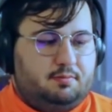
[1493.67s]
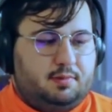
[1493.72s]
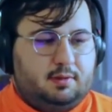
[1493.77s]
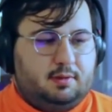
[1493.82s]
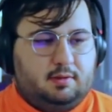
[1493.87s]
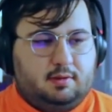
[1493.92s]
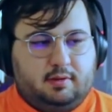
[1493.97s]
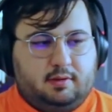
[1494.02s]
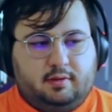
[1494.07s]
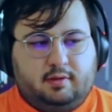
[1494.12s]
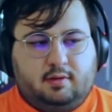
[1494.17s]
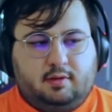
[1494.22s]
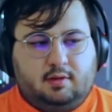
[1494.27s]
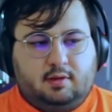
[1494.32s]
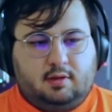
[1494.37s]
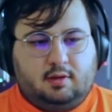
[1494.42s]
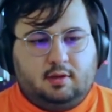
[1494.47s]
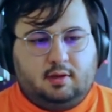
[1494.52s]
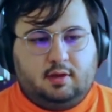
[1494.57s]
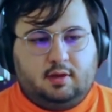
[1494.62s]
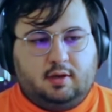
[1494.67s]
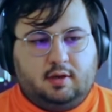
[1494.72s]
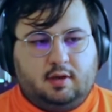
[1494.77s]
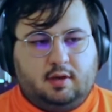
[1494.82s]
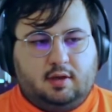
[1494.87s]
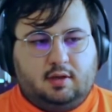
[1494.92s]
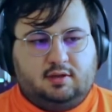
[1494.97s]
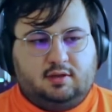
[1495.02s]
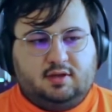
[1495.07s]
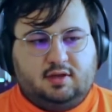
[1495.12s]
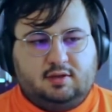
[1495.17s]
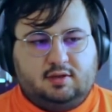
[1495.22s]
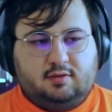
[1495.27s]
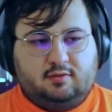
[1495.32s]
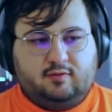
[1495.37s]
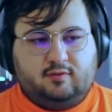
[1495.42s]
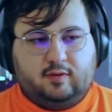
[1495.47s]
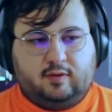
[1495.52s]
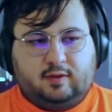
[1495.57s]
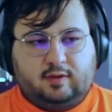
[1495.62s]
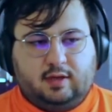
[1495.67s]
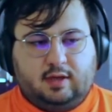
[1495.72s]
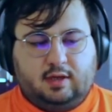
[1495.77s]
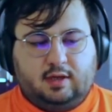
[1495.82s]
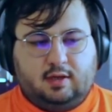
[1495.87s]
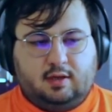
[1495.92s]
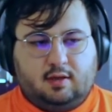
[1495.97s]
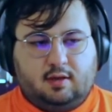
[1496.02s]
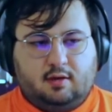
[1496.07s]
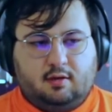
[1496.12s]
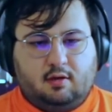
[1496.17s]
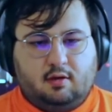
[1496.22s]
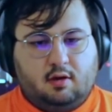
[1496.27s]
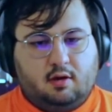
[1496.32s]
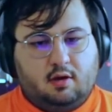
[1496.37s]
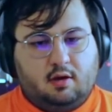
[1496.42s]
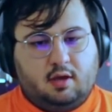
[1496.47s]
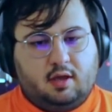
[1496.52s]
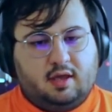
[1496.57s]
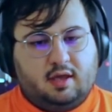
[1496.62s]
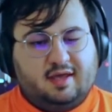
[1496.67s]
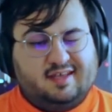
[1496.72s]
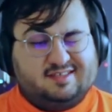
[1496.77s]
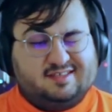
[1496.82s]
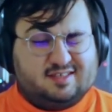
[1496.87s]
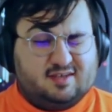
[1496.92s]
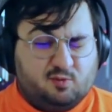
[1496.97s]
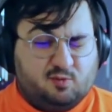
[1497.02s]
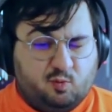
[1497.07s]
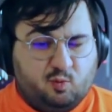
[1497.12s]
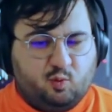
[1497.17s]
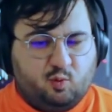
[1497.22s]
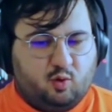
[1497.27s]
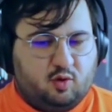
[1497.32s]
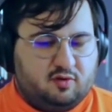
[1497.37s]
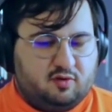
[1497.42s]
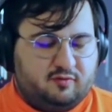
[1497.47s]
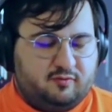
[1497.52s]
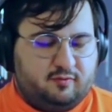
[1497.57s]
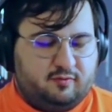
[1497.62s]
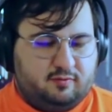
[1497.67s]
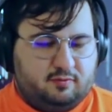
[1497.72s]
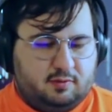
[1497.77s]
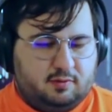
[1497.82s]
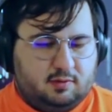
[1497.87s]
But at the end of the day, is it worth